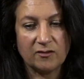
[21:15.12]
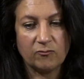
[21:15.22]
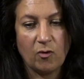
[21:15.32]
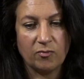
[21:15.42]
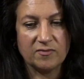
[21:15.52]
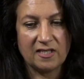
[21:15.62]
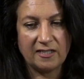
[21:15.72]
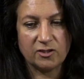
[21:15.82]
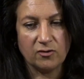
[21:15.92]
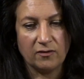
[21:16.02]
problems
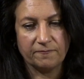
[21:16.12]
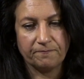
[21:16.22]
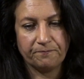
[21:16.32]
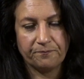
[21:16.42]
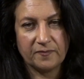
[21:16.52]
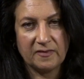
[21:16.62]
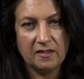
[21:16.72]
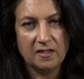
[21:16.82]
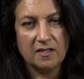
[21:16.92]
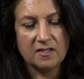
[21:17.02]
later on.
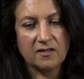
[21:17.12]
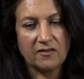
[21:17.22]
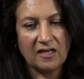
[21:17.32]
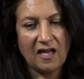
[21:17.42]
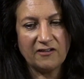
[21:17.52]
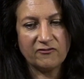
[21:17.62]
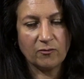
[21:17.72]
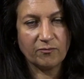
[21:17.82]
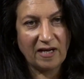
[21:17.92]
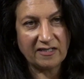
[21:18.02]
So the
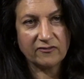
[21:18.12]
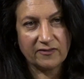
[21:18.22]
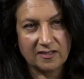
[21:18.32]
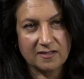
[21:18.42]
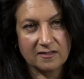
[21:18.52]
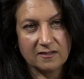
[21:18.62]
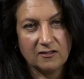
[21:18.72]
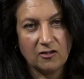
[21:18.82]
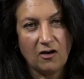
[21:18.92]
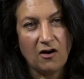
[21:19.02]
lifelong benefits
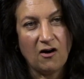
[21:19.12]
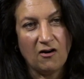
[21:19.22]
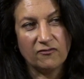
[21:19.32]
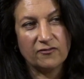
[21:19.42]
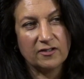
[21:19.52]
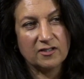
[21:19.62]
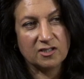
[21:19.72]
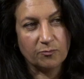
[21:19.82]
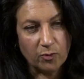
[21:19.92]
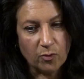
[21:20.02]
of
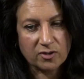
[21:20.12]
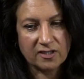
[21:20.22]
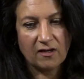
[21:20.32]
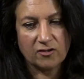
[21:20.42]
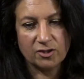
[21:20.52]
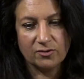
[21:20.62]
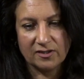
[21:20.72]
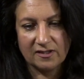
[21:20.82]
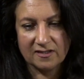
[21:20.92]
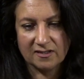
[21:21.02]
supporting our children
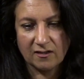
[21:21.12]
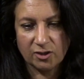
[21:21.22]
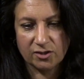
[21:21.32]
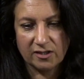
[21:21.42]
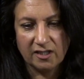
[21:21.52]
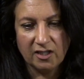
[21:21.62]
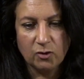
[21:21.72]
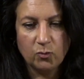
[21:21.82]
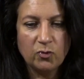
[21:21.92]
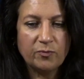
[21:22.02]
in this country
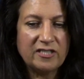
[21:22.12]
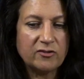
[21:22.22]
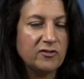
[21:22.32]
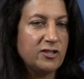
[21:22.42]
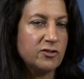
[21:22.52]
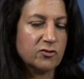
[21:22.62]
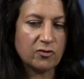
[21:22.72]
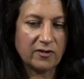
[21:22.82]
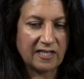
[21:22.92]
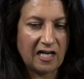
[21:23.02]
would be to reduce
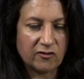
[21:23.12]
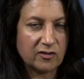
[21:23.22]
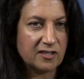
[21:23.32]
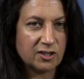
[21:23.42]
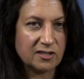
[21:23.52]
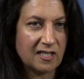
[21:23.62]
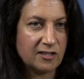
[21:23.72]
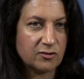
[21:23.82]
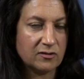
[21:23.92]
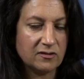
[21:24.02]
chronic health conditions
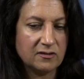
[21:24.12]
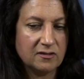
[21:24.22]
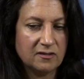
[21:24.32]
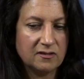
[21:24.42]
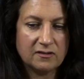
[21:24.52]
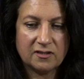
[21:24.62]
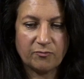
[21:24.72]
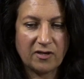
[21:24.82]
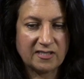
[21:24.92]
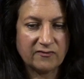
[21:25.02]
later on,
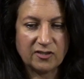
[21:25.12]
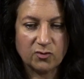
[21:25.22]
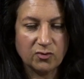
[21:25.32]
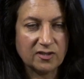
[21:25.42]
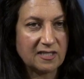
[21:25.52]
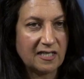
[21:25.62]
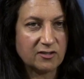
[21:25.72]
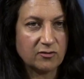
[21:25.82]
depressive disorders later